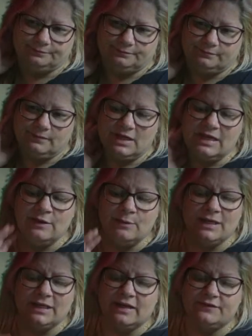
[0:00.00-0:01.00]
then we
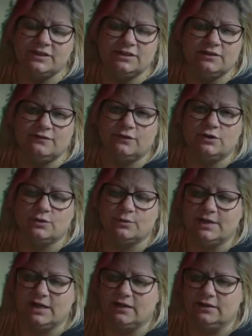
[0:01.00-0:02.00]
left and did virtual
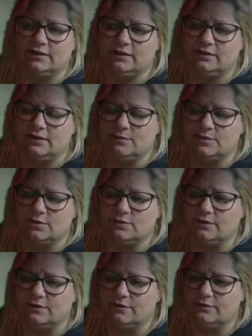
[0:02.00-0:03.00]
reality. And that was a
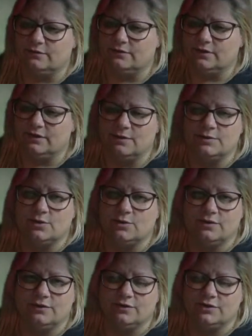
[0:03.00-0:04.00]
whole
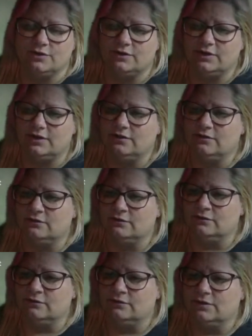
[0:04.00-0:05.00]
other journey.
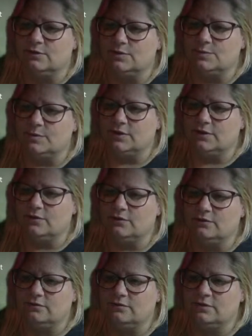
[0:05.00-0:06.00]
That was pretty cool.
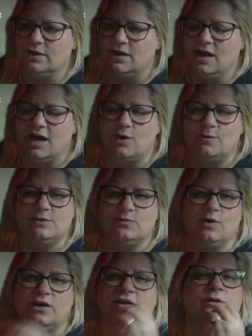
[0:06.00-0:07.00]
I always
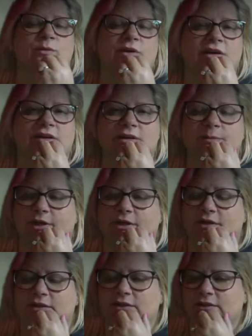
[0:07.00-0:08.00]
wanted to work at the
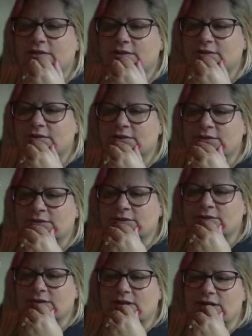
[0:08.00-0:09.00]
park.
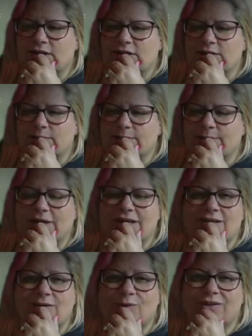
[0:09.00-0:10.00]
But I
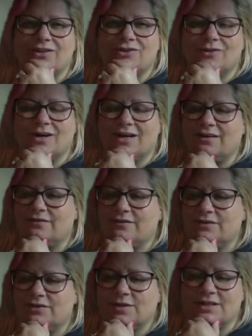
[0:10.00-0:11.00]
didn't want the drive,
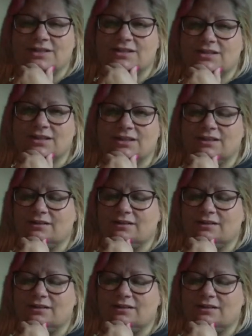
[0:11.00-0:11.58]
so I just didn't.